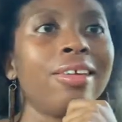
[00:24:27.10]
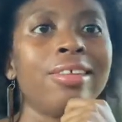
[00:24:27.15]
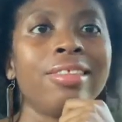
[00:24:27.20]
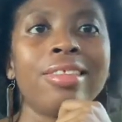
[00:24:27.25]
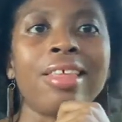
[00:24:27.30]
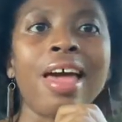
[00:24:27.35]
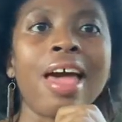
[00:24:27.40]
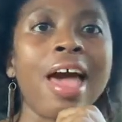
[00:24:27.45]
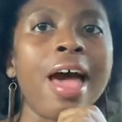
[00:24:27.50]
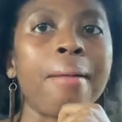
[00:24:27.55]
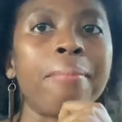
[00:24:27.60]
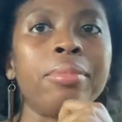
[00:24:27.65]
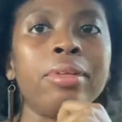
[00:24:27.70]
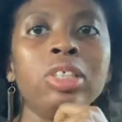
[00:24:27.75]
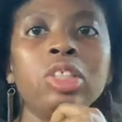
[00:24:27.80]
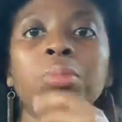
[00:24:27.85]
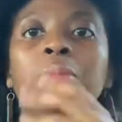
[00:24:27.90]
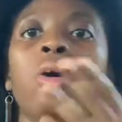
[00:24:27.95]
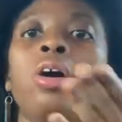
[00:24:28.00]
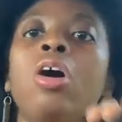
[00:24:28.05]
that
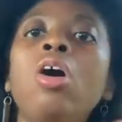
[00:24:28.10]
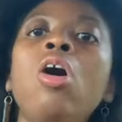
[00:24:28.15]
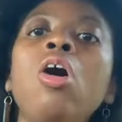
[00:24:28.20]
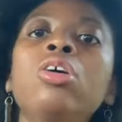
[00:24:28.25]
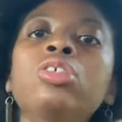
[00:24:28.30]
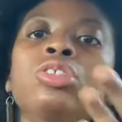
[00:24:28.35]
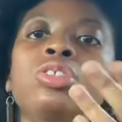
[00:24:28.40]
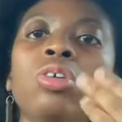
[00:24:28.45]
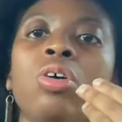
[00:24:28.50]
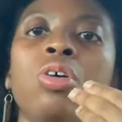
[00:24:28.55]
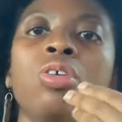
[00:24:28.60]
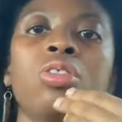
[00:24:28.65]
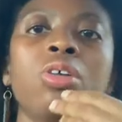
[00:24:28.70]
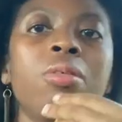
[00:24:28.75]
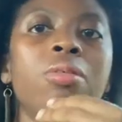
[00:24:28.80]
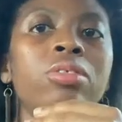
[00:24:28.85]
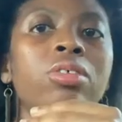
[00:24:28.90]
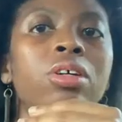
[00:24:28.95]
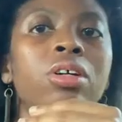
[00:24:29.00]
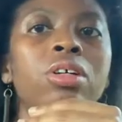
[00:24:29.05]
happiness, but also
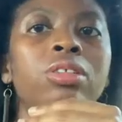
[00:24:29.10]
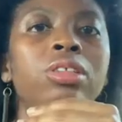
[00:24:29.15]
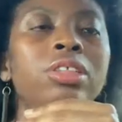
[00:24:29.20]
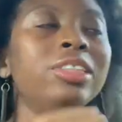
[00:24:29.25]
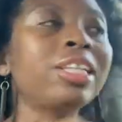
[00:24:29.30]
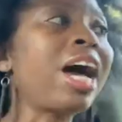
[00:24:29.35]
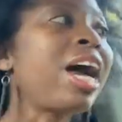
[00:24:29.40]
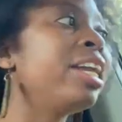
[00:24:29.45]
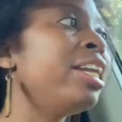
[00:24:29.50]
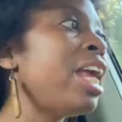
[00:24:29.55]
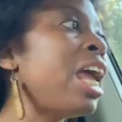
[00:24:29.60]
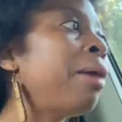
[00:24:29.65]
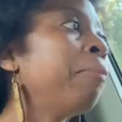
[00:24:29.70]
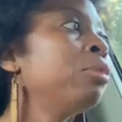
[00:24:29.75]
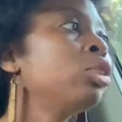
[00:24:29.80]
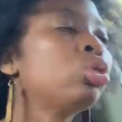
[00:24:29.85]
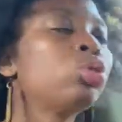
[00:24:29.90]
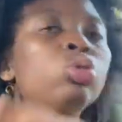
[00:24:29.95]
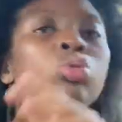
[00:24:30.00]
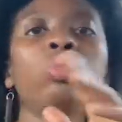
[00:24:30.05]
the
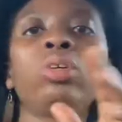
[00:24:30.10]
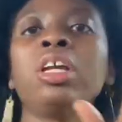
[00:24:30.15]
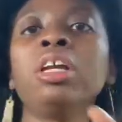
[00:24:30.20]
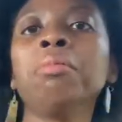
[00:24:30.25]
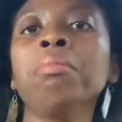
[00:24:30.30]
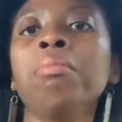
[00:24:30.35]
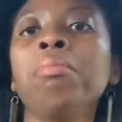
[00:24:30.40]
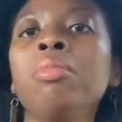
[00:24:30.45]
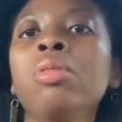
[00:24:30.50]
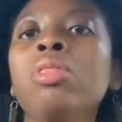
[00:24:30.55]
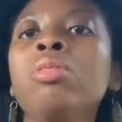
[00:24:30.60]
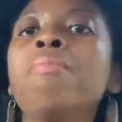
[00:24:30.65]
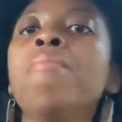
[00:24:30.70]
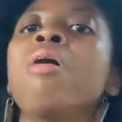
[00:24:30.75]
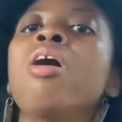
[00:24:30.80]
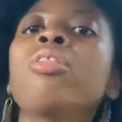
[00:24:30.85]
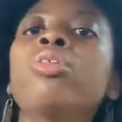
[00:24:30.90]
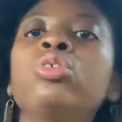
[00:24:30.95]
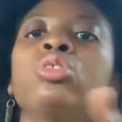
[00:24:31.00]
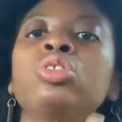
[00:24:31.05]
dynamics between
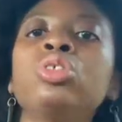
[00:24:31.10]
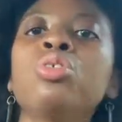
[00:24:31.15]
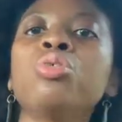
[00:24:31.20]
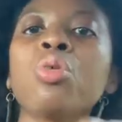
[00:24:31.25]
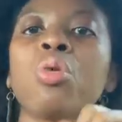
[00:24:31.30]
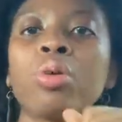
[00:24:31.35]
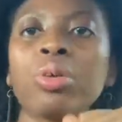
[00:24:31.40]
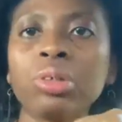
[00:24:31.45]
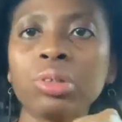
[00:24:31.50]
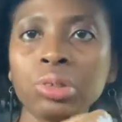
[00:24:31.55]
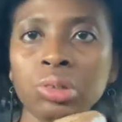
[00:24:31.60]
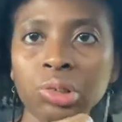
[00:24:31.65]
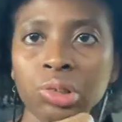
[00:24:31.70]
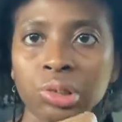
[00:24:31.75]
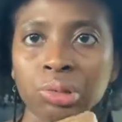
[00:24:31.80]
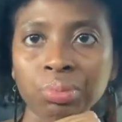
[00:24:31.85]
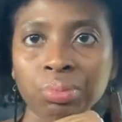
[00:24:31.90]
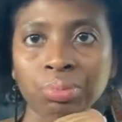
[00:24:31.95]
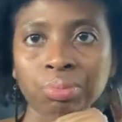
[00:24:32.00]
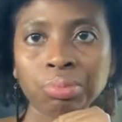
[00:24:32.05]
mothers and
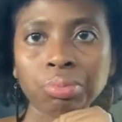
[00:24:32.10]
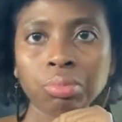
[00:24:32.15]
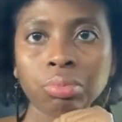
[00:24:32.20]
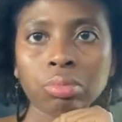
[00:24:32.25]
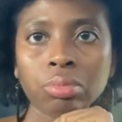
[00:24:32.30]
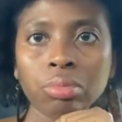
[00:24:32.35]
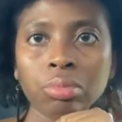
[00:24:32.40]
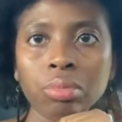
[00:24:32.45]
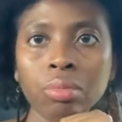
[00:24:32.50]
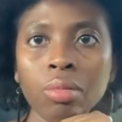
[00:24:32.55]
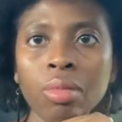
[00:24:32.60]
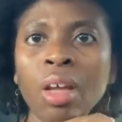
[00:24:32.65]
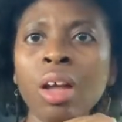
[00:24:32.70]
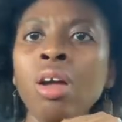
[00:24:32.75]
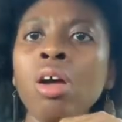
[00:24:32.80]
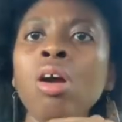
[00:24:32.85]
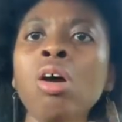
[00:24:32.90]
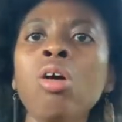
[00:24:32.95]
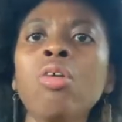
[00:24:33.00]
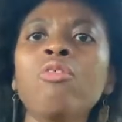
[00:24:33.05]
daughters,
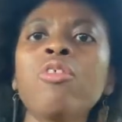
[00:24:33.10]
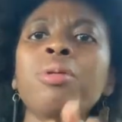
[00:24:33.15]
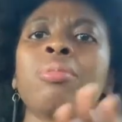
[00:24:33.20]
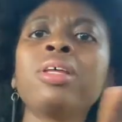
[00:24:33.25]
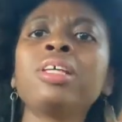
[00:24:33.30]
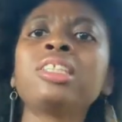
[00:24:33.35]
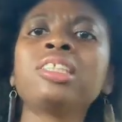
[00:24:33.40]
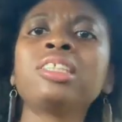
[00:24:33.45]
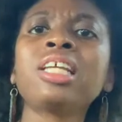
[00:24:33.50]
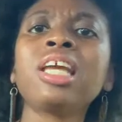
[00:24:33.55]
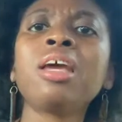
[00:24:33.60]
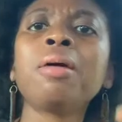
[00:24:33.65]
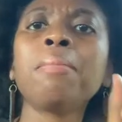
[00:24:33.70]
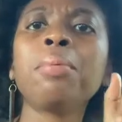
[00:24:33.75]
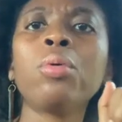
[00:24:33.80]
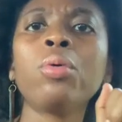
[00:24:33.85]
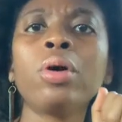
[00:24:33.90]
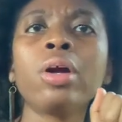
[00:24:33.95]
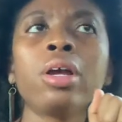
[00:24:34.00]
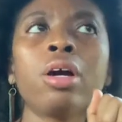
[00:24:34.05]
from the
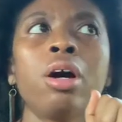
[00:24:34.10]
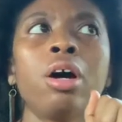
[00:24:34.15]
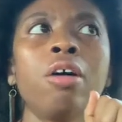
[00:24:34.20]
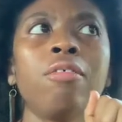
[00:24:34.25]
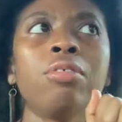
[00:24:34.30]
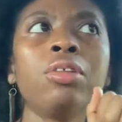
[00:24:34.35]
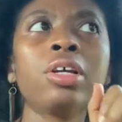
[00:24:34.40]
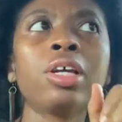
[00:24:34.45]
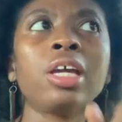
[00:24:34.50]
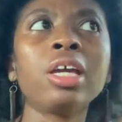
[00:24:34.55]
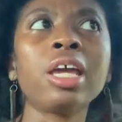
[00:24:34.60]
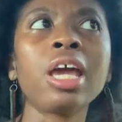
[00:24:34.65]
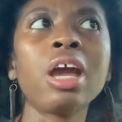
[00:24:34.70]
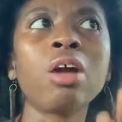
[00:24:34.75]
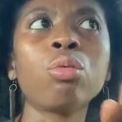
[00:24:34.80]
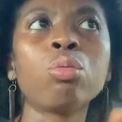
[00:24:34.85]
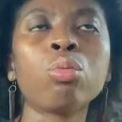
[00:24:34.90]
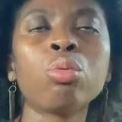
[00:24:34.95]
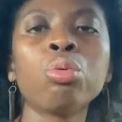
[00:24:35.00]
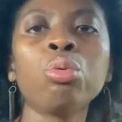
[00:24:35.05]
standpoint of looking
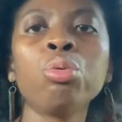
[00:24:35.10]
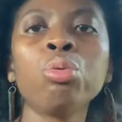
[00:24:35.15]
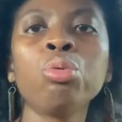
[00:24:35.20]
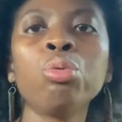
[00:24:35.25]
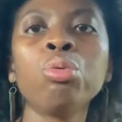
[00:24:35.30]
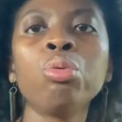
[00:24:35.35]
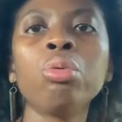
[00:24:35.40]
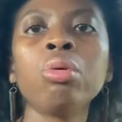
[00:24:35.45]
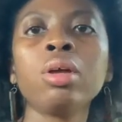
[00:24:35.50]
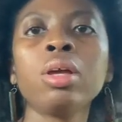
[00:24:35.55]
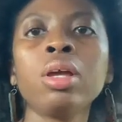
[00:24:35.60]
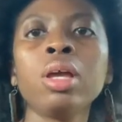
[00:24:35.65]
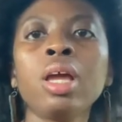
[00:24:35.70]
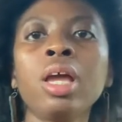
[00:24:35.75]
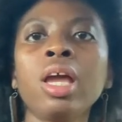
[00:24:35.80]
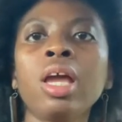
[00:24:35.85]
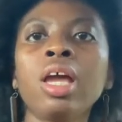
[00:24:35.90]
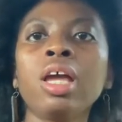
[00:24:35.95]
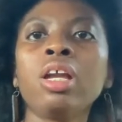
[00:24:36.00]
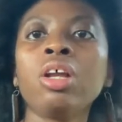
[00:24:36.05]
at Rue
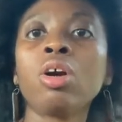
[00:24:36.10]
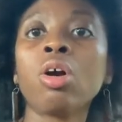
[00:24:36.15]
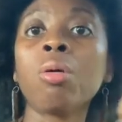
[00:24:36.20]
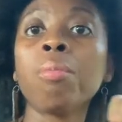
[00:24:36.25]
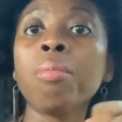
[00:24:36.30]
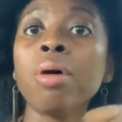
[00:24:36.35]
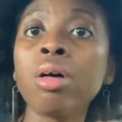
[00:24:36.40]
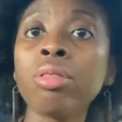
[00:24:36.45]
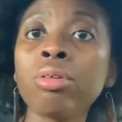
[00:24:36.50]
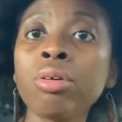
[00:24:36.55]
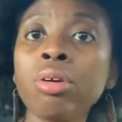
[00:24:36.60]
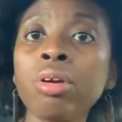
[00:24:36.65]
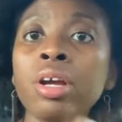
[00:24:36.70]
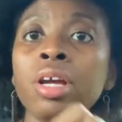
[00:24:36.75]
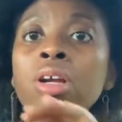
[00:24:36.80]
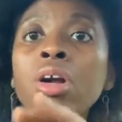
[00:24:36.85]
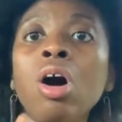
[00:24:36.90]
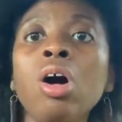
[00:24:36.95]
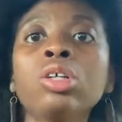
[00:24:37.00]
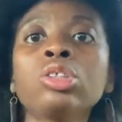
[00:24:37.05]
and her mother,
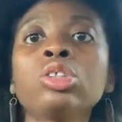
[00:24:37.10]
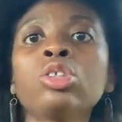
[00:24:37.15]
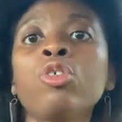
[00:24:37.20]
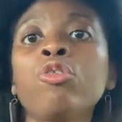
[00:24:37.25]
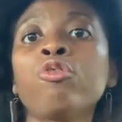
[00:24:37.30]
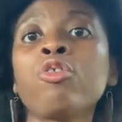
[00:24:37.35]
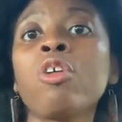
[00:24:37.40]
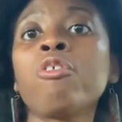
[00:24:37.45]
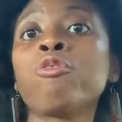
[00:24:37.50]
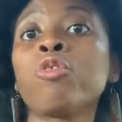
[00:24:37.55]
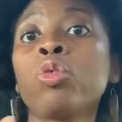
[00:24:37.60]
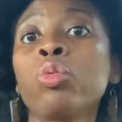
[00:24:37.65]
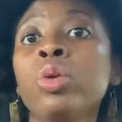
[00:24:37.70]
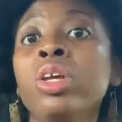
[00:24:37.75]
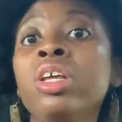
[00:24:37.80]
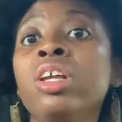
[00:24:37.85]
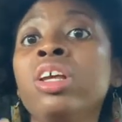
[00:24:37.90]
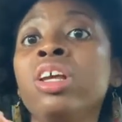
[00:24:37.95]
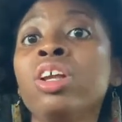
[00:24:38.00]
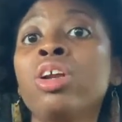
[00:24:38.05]
and also from
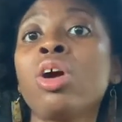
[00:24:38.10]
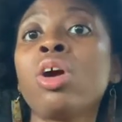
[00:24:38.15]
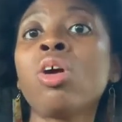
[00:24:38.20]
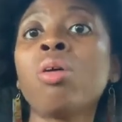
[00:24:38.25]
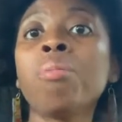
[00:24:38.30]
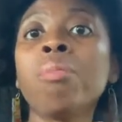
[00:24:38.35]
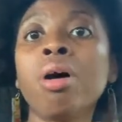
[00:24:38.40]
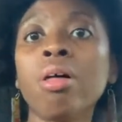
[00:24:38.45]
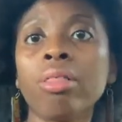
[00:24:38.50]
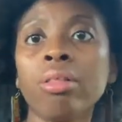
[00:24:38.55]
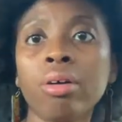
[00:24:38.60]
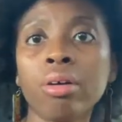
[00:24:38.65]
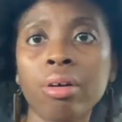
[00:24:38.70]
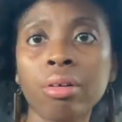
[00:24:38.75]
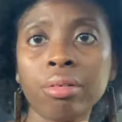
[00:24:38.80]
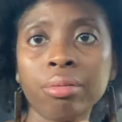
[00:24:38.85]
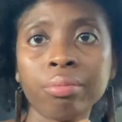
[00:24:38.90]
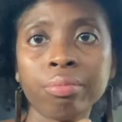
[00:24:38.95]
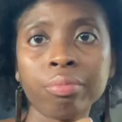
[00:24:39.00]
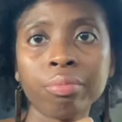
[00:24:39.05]
Farina and her
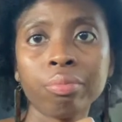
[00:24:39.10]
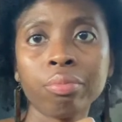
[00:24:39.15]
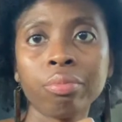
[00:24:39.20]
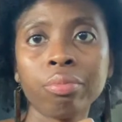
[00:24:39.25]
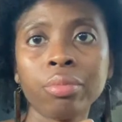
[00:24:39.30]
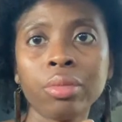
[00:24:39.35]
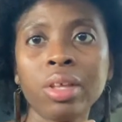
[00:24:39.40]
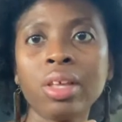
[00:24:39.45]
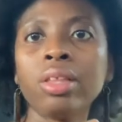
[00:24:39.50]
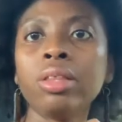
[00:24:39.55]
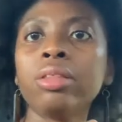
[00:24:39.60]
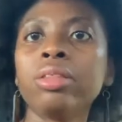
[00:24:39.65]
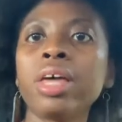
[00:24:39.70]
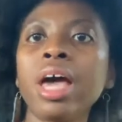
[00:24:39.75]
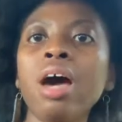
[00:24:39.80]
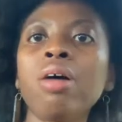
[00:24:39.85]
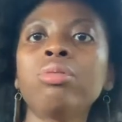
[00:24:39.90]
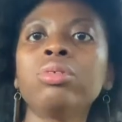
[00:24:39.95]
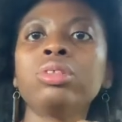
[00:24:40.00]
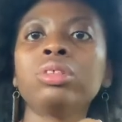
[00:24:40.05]
mother.
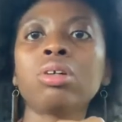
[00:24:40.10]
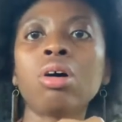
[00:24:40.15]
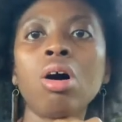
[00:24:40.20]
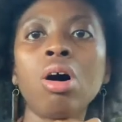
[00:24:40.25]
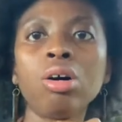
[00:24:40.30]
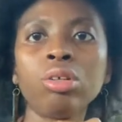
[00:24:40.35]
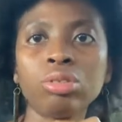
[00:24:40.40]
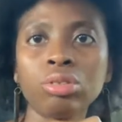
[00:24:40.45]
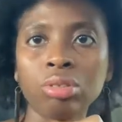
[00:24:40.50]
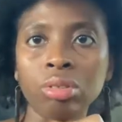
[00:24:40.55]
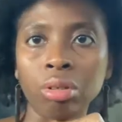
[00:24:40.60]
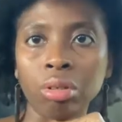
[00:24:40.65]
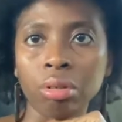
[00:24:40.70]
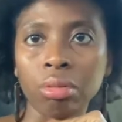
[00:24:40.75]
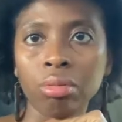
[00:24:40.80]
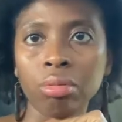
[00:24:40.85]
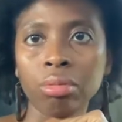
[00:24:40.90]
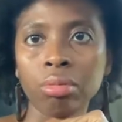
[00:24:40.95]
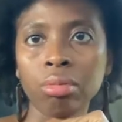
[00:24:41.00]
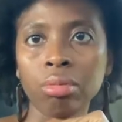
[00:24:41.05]
That was
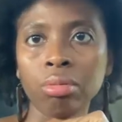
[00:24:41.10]
also